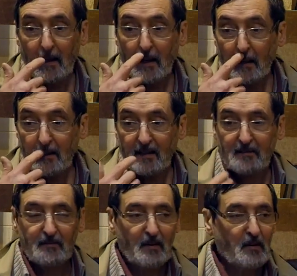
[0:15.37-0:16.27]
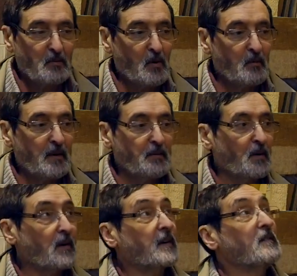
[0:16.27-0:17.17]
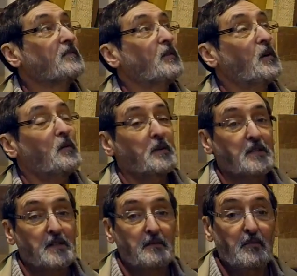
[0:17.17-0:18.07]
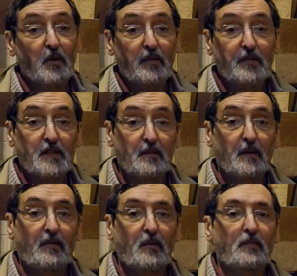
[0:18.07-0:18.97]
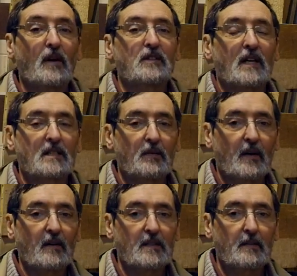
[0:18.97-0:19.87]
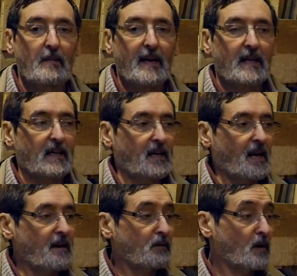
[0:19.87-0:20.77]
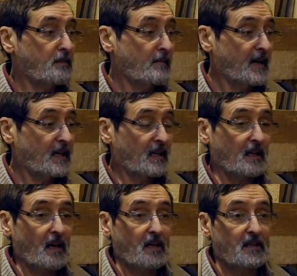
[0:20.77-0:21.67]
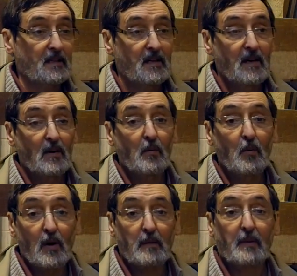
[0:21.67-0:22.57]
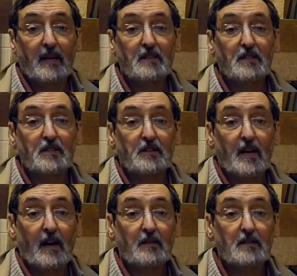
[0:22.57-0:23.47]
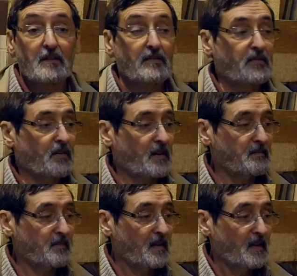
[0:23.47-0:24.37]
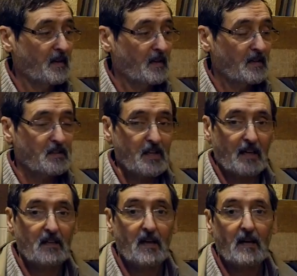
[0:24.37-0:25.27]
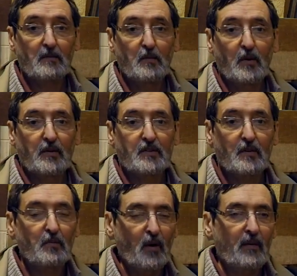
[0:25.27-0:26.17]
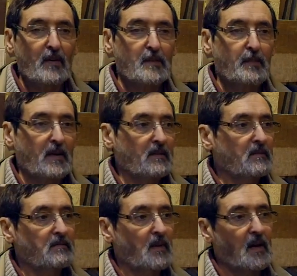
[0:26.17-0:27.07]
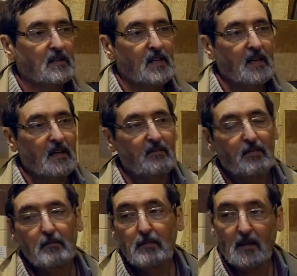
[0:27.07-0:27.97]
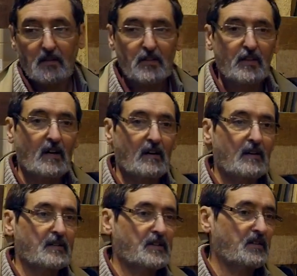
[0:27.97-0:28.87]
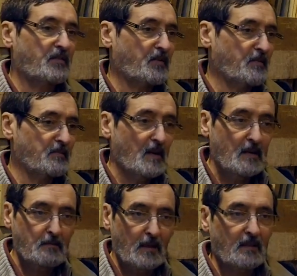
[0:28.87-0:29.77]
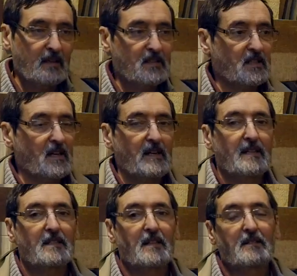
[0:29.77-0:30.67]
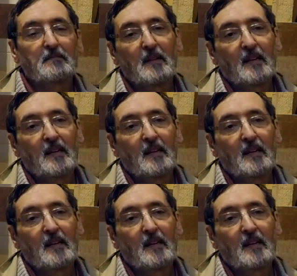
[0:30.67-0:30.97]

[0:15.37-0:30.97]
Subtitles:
And what we were looking for was some wood for some different projects that we're going to be making. And I'm going to be making a workbench out of second-hand wood, some wood that's been taken from builders' yards and from building sites and